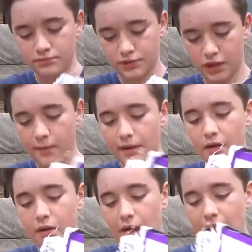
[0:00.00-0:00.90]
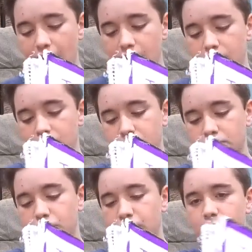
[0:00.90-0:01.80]
So I'm gonna go ahead,
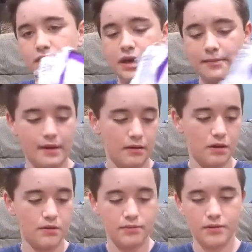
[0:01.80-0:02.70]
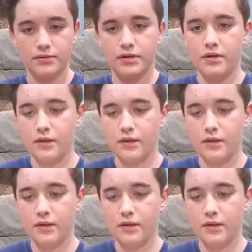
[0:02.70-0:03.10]
try to put that back on, but no,